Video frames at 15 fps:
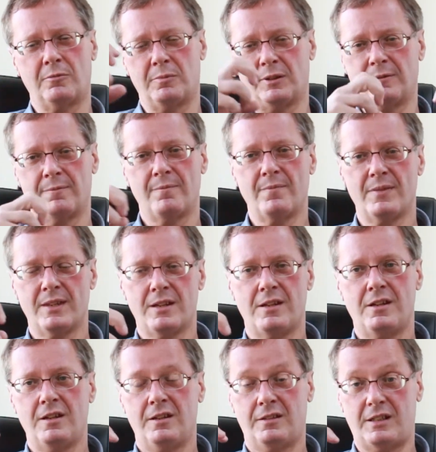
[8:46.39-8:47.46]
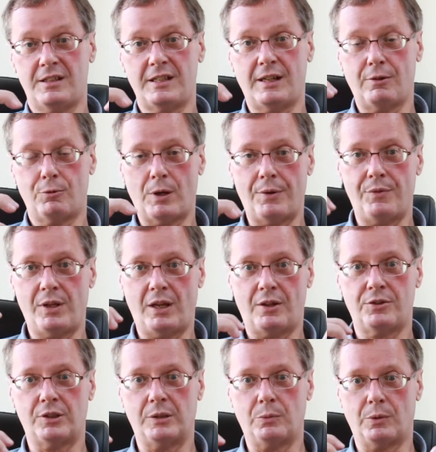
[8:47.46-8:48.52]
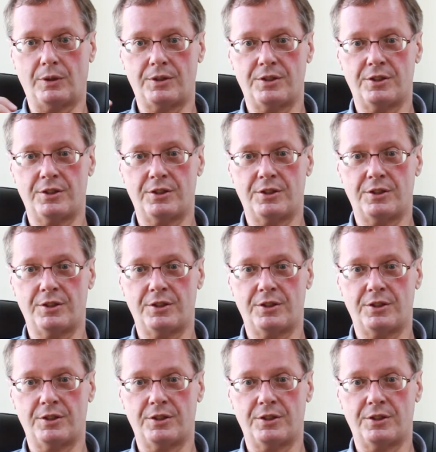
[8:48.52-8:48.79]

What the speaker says: but that's how gravity actually works.